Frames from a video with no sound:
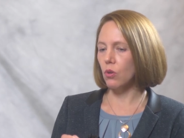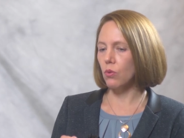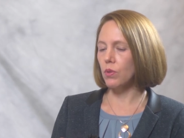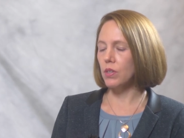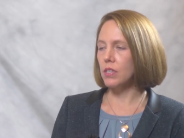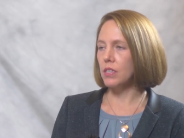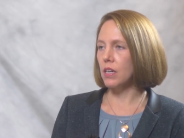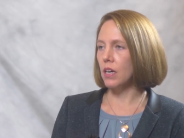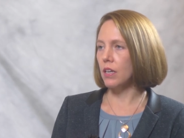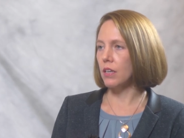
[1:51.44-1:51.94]

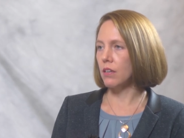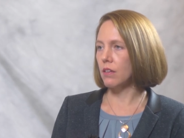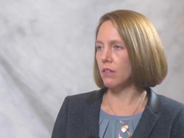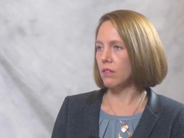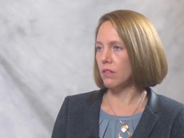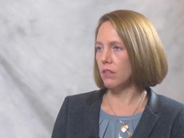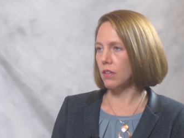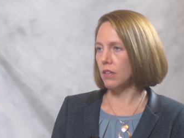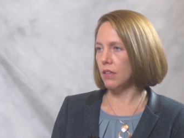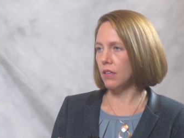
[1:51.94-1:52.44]
only
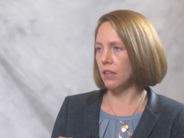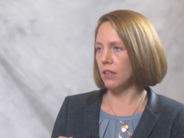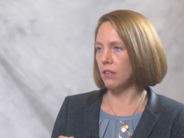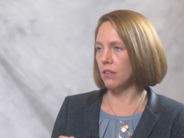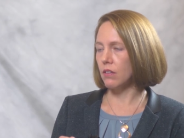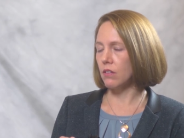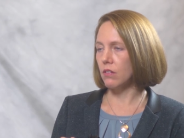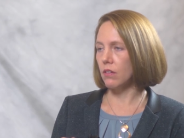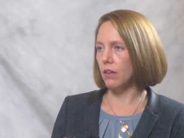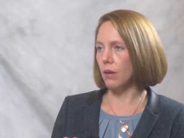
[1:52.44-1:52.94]
done
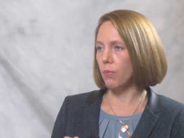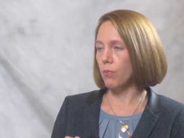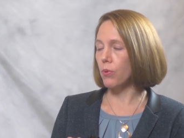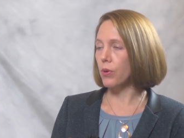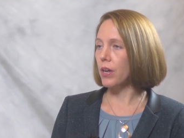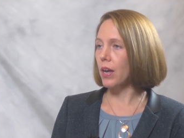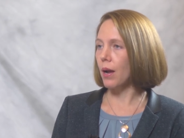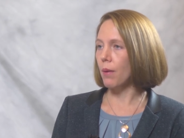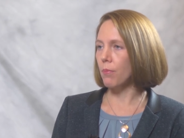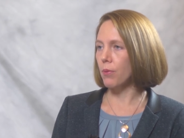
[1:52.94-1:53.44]
in a
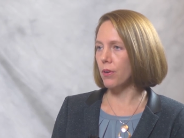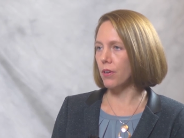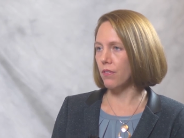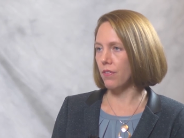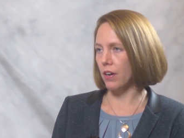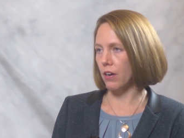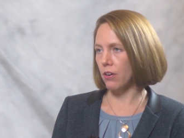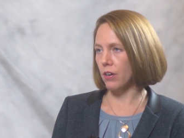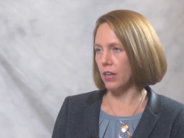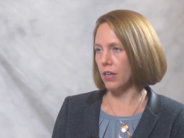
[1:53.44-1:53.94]

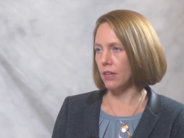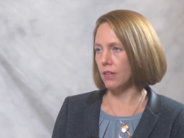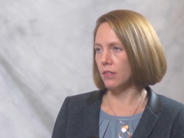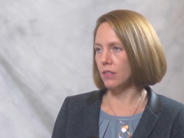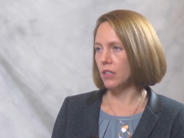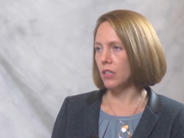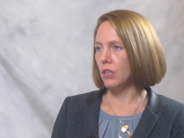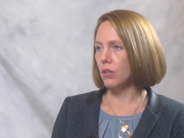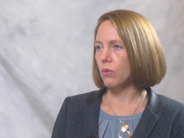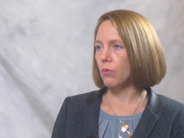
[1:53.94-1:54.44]
preoperative area
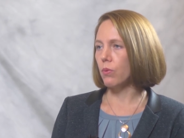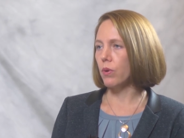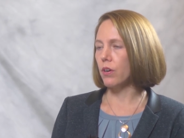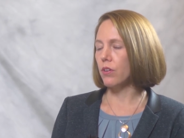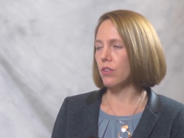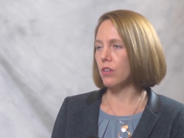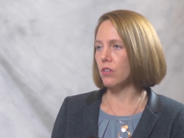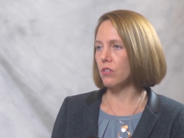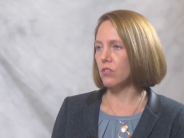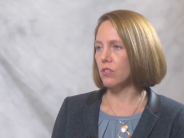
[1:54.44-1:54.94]

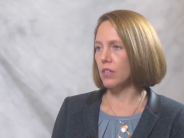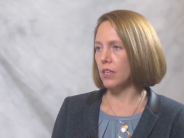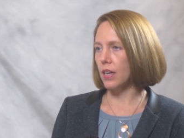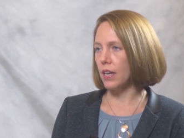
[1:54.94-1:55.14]
where there's an